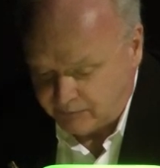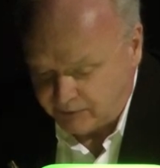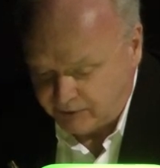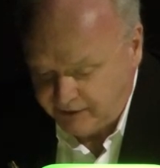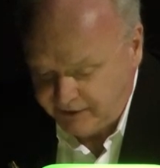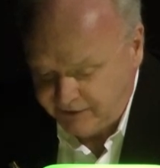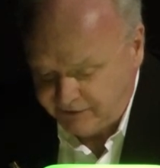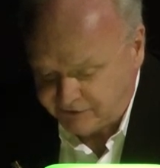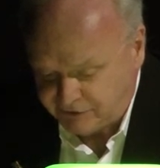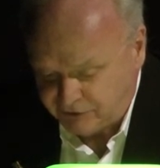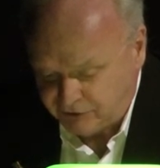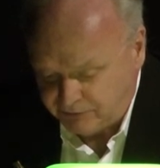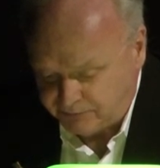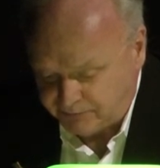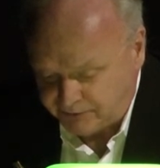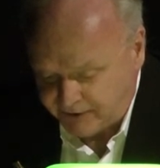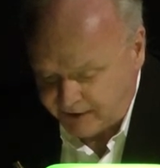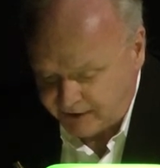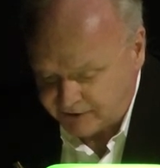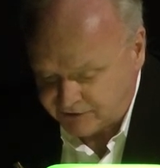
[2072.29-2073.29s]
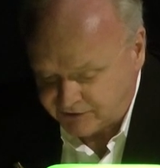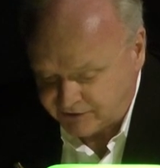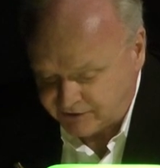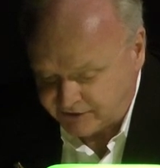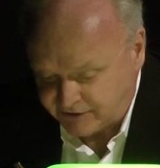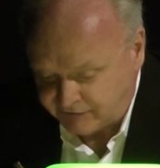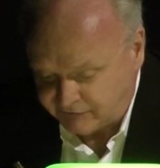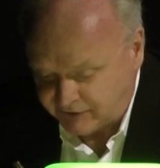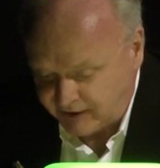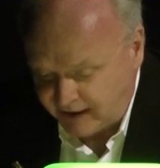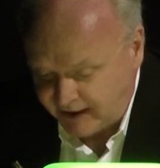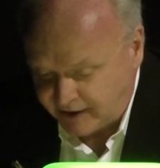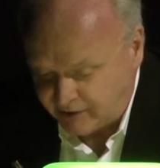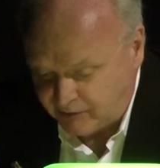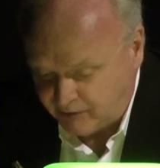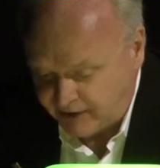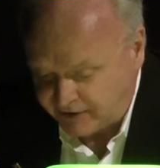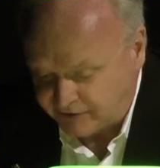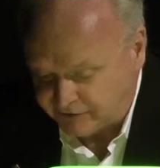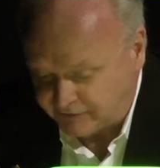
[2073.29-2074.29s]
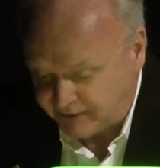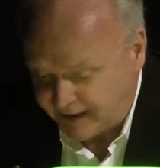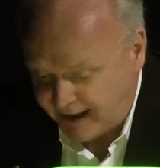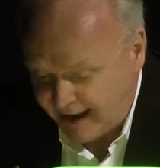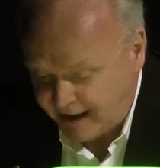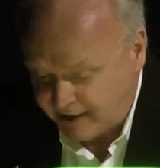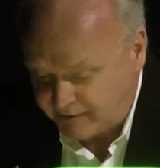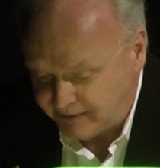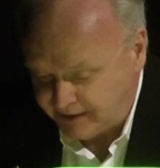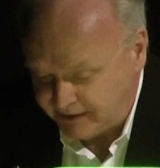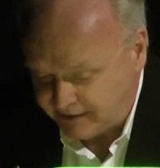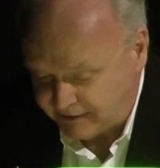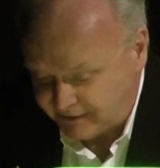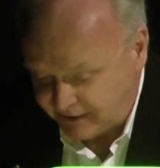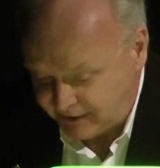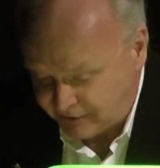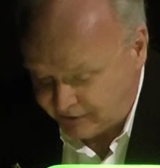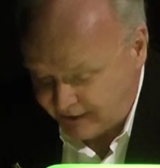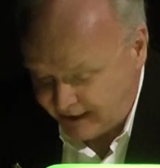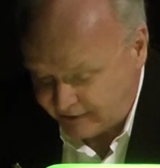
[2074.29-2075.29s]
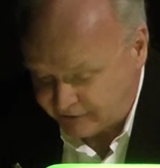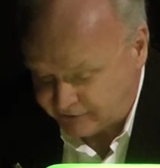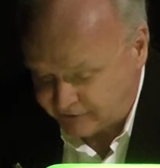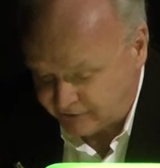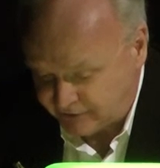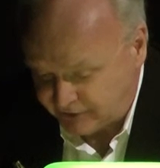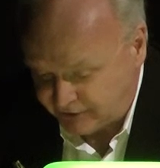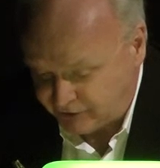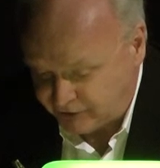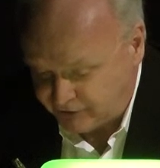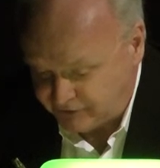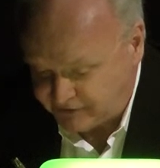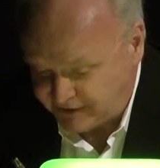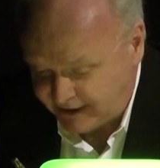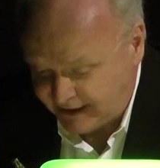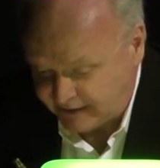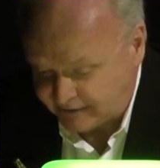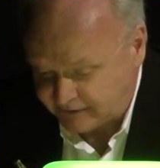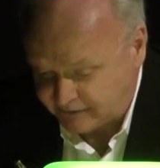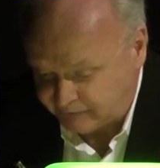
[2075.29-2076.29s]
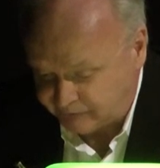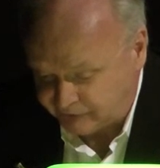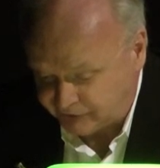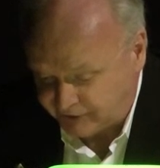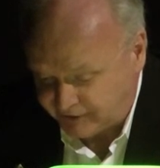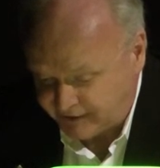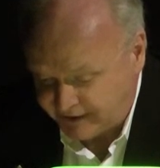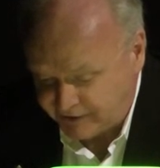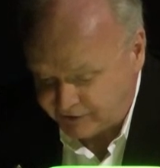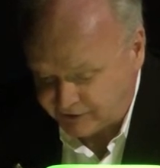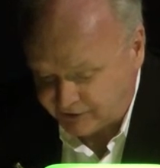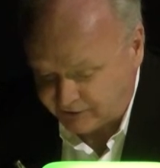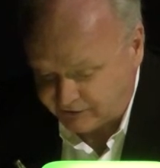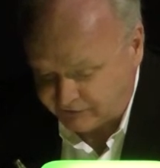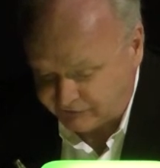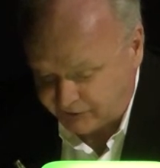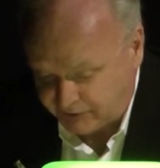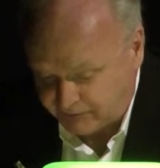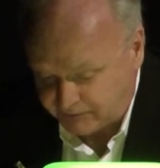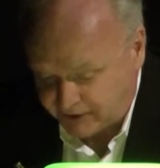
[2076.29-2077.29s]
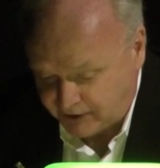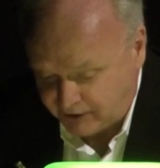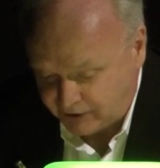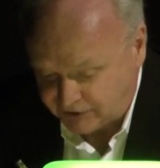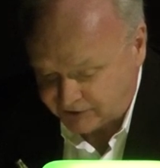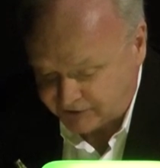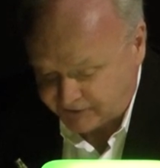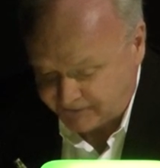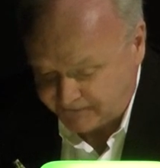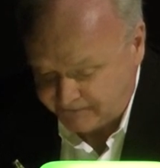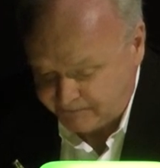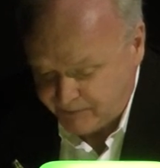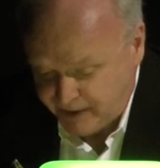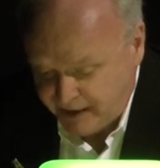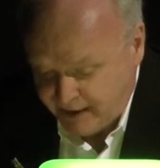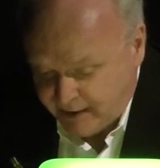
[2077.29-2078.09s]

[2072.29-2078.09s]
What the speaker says: Berlin School productions have likewise reanimated international enthusiasm for a nation's film culture,